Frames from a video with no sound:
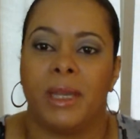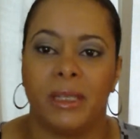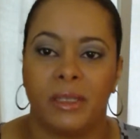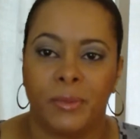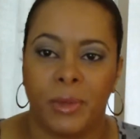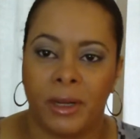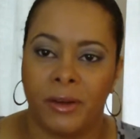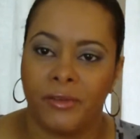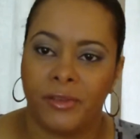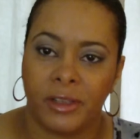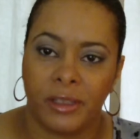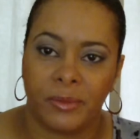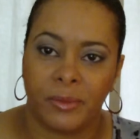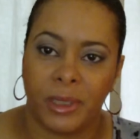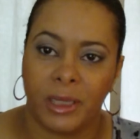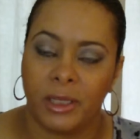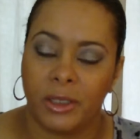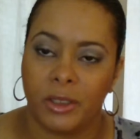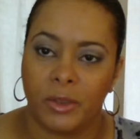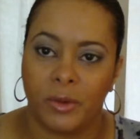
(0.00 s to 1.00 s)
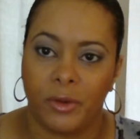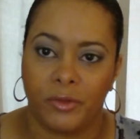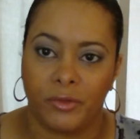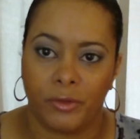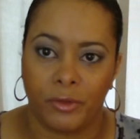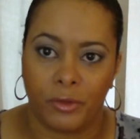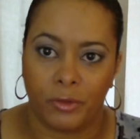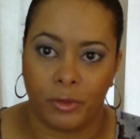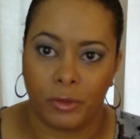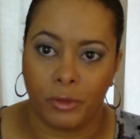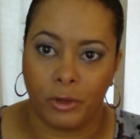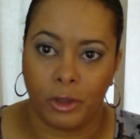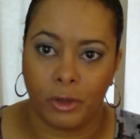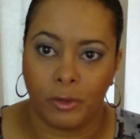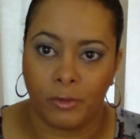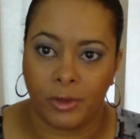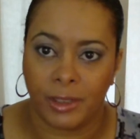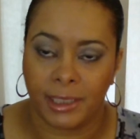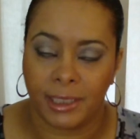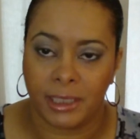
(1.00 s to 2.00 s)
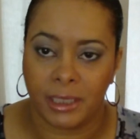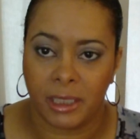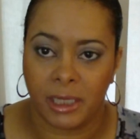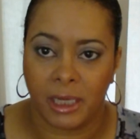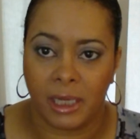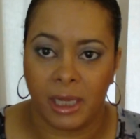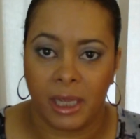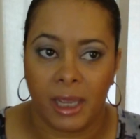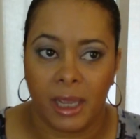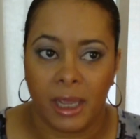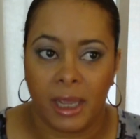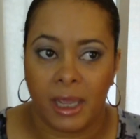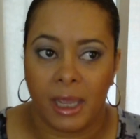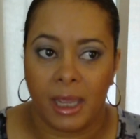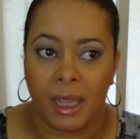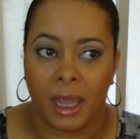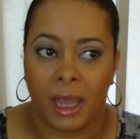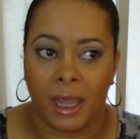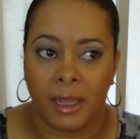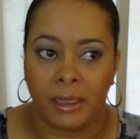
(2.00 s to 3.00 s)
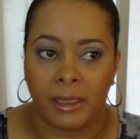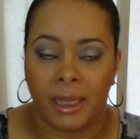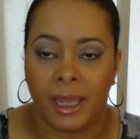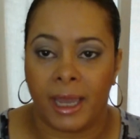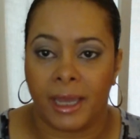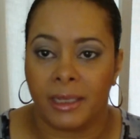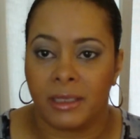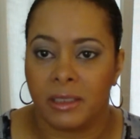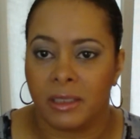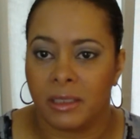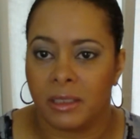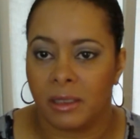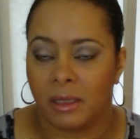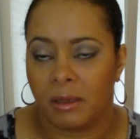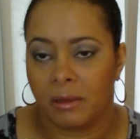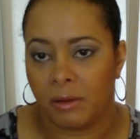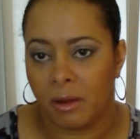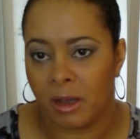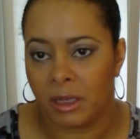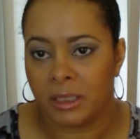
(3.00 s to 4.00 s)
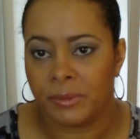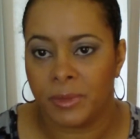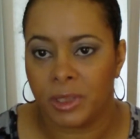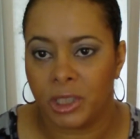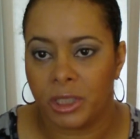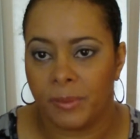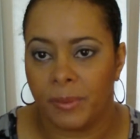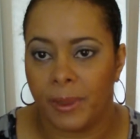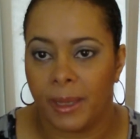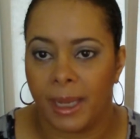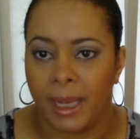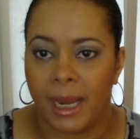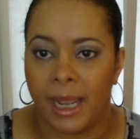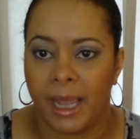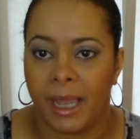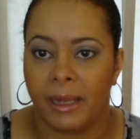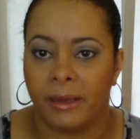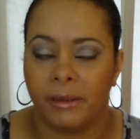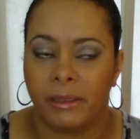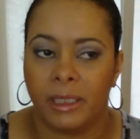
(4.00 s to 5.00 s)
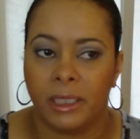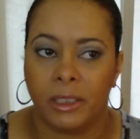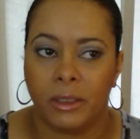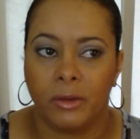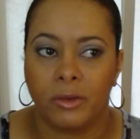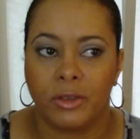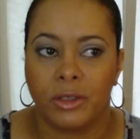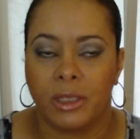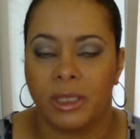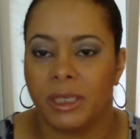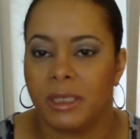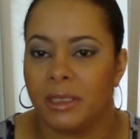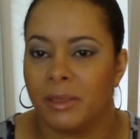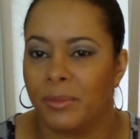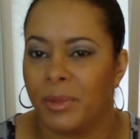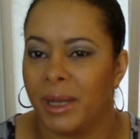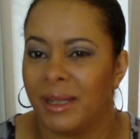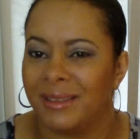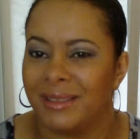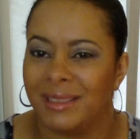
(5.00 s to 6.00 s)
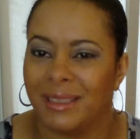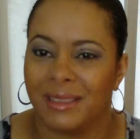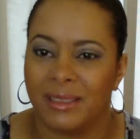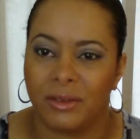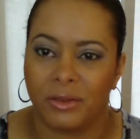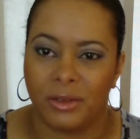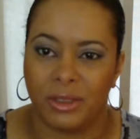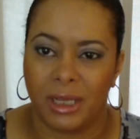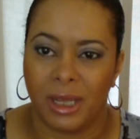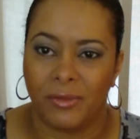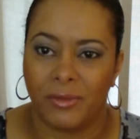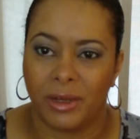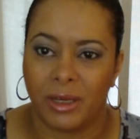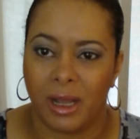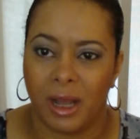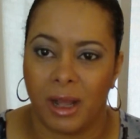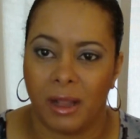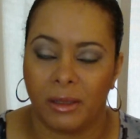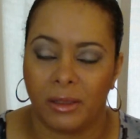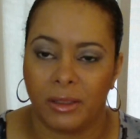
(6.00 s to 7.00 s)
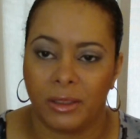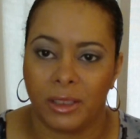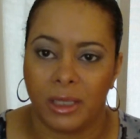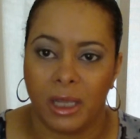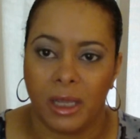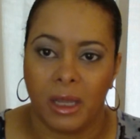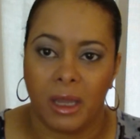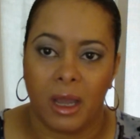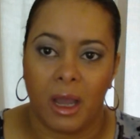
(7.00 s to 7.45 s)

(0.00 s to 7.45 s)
It benefits me to do it through QVC. And yes, is it cost me shipping and handling? Usually it's about six or seven dollars.